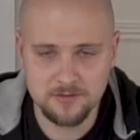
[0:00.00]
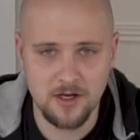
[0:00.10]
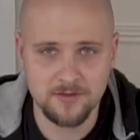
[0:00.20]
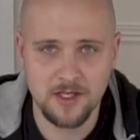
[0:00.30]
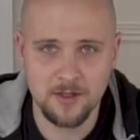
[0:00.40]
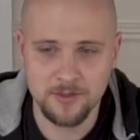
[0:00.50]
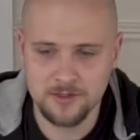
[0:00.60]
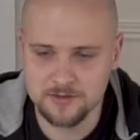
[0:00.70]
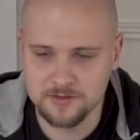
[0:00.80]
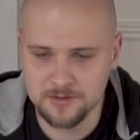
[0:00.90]
off camera
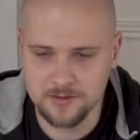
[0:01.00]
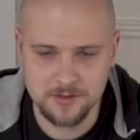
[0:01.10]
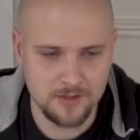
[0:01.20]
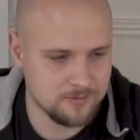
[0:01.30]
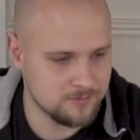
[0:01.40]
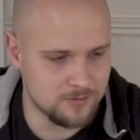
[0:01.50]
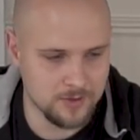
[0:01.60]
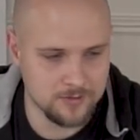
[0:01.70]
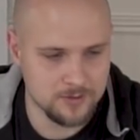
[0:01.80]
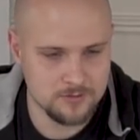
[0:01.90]
because it's going to take
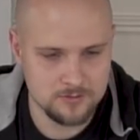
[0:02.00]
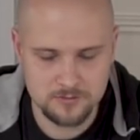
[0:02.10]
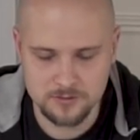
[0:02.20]
forever.